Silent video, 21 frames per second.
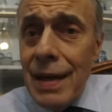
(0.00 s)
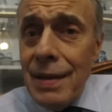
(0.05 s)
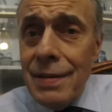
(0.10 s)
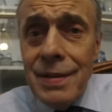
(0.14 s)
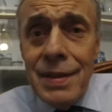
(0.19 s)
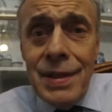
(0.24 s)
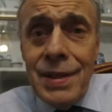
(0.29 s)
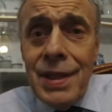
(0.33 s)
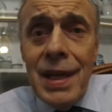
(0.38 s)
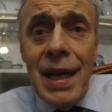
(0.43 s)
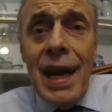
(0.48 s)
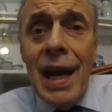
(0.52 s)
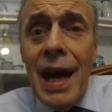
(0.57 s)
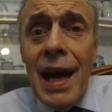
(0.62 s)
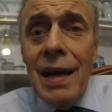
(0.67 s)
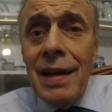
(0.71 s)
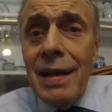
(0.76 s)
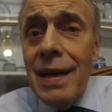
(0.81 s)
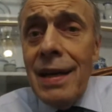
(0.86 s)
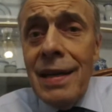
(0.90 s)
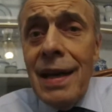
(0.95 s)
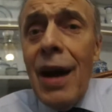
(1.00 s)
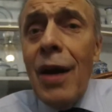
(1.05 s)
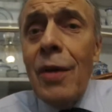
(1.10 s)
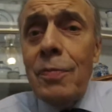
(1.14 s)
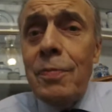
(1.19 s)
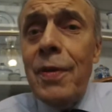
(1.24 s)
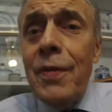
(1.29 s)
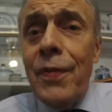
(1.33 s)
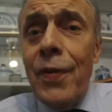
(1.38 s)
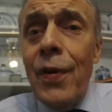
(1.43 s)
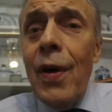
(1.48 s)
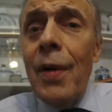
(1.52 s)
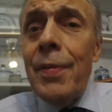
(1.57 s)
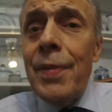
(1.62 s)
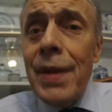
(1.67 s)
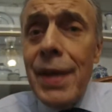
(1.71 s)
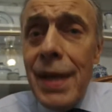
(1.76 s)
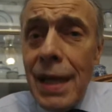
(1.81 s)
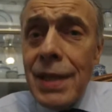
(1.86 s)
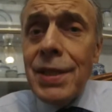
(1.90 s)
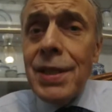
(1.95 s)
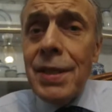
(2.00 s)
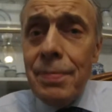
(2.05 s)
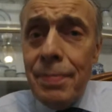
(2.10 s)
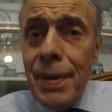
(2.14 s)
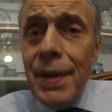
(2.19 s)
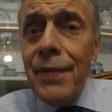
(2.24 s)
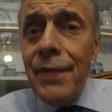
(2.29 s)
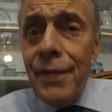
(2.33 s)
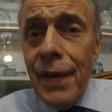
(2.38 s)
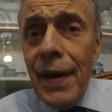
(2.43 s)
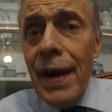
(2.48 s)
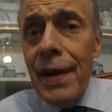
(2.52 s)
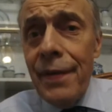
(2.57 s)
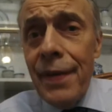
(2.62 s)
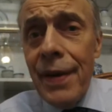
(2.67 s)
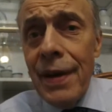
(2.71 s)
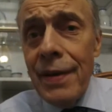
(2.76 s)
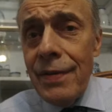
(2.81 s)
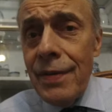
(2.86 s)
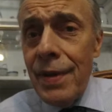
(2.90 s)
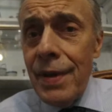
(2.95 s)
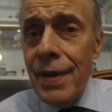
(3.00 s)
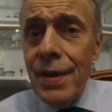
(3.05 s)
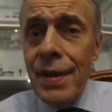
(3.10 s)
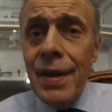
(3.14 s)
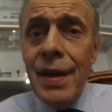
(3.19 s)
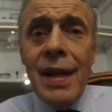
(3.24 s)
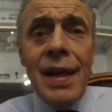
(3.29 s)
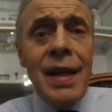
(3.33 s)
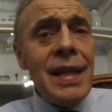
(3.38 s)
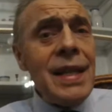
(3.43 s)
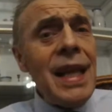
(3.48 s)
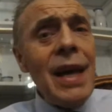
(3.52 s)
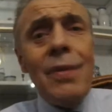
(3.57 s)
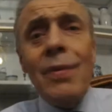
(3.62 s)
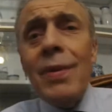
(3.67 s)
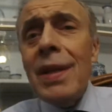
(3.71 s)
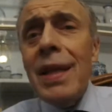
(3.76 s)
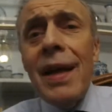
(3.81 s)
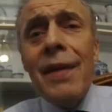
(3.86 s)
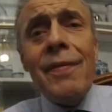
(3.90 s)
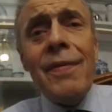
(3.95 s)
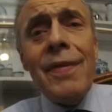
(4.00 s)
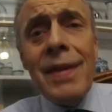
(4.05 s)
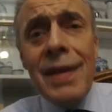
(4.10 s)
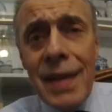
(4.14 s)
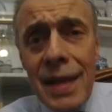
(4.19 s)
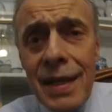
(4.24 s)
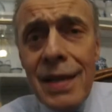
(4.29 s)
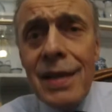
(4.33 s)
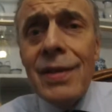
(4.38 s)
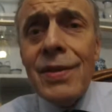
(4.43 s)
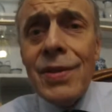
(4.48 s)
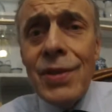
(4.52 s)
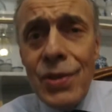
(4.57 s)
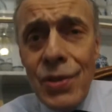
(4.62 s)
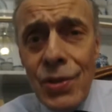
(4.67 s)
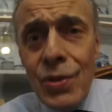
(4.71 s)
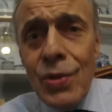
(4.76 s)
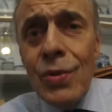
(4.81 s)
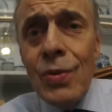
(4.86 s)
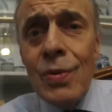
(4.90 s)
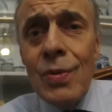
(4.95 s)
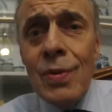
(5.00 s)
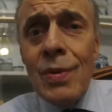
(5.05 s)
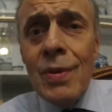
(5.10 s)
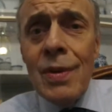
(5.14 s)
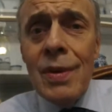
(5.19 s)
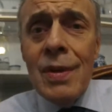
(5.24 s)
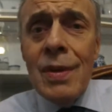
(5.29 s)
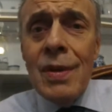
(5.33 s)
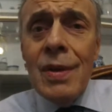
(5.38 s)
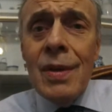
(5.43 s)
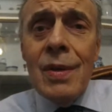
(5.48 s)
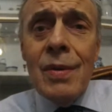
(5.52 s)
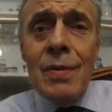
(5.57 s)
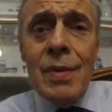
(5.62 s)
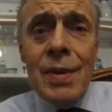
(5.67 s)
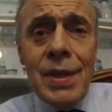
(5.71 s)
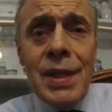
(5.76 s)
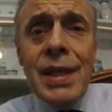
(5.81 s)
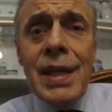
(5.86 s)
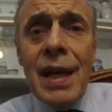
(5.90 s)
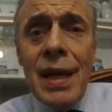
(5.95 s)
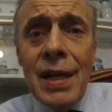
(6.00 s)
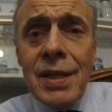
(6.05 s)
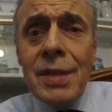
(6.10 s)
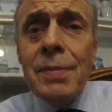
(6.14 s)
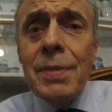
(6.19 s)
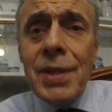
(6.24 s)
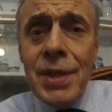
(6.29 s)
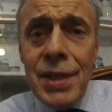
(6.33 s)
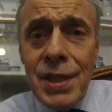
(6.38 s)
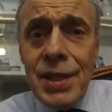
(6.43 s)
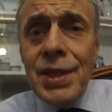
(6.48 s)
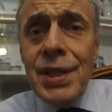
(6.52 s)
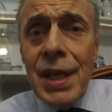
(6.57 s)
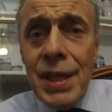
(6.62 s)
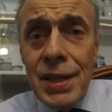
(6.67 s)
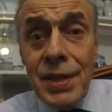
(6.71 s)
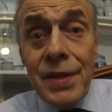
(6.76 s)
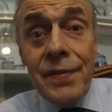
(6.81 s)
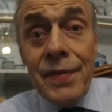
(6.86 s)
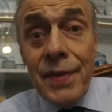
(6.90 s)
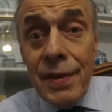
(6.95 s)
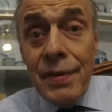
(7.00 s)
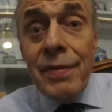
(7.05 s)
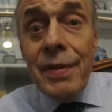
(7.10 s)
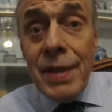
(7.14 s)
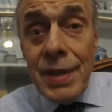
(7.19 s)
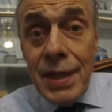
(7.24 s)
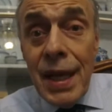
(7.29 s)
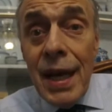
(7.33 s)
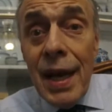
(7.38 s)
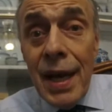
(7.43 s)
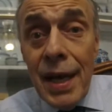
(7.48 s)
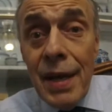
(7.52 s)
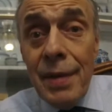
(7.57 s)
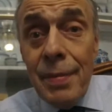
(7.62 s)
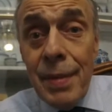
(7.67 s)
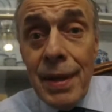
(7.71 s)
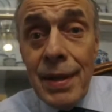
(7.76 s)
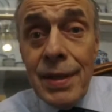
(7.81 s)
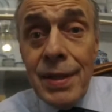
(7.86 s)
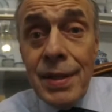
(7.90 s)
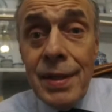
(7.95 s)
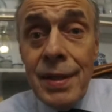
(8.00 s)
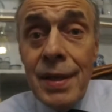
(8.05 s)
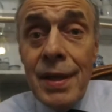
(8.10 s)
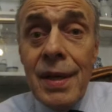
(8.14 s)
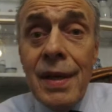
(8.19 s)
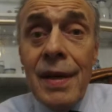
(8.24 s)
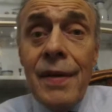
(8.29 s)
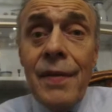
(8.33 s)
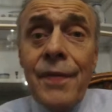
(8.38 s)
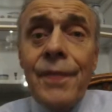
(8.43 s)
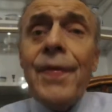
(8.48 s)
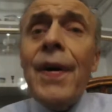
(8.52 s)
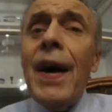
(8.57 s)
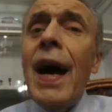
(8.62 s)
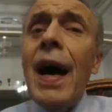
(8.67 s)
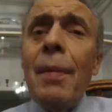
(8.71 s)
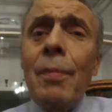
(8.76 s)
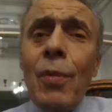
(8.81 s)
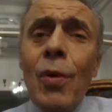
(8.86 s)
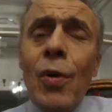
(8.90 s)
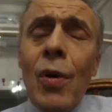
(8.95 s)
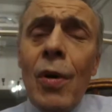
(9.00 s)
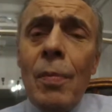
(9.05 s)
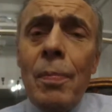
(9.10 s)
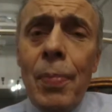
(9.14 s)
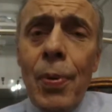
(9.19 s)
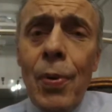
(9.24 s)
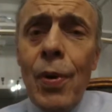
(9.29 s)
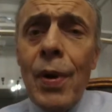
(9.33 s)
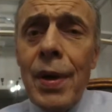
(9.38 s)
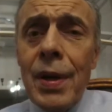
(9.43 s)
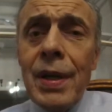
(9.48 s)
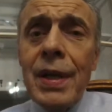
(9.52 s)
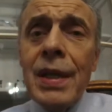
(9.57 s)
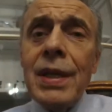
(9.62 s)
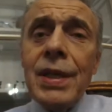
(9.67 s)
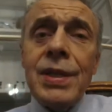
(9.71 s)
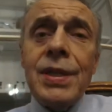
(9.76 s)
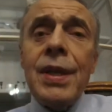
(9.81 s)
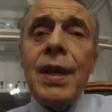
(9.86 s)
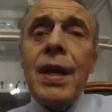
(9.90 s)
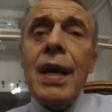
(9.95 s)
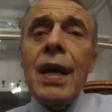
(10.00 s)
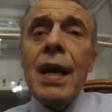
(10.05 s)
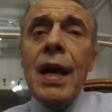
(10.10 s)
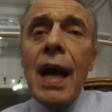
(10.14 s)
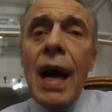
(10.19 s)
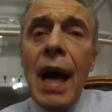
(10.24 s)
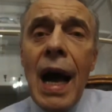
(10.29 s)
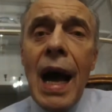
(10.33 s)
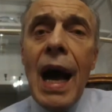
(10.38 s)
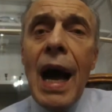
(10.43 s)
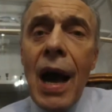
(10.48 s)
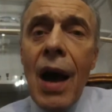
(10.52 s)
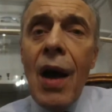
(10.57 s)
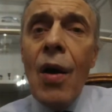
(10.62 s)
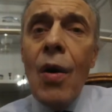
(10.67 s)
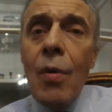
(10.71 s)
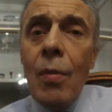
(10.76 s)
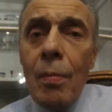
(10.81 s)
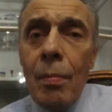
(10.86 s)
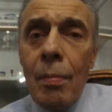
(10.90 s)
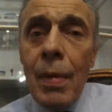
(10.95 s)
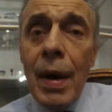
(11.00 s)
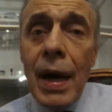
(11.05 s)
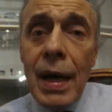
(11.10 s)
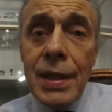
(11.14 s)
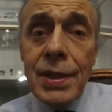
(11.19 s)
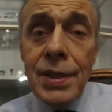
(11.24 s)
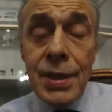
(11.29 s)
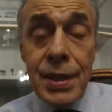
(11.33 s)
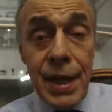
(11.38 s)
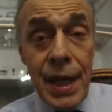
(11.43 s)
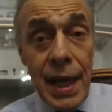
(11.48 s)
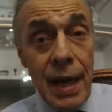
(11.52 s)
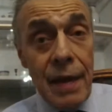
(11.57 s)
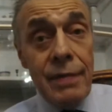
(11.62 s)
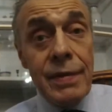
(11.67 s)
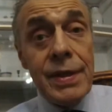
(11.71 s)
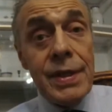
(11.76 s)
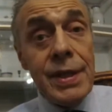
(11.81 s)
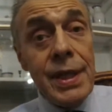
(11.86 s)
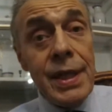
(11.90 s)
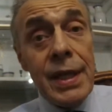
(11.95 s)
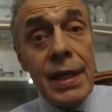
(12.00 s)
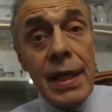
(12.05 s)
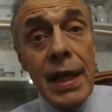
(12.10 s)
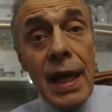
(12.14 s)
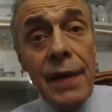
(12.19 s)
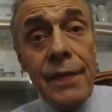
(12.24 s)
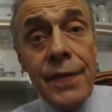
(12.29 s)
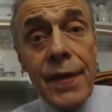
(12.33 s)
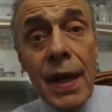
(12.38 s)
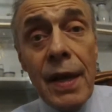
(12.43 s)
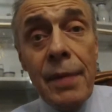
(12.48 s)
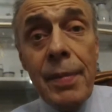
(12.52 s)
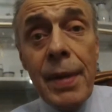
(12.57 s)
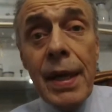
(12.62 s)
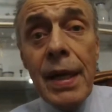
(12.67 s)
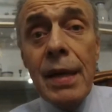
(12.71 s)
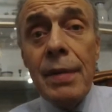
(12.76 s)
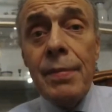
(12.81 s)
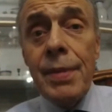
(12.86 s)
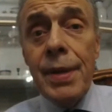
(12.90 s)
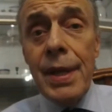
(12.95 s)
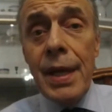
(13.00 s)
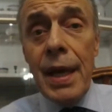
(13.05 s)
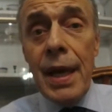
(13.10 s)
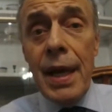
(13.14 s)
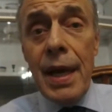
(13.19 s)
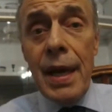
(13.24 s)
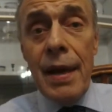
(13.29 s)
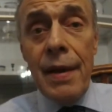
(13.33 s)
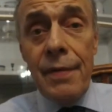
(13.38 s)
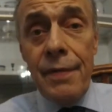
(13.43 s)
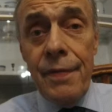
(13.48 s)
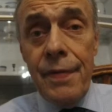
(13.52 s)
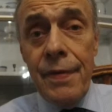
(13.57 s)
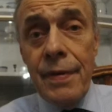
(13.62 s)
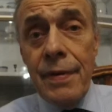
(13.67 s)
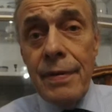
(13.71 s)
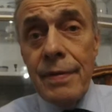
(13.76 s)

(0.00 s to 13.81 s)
did you outperform the S&P 500? That will have little to do with the ultimate success of your retirement. Far more important is how much guaranteed lifetime income do you have?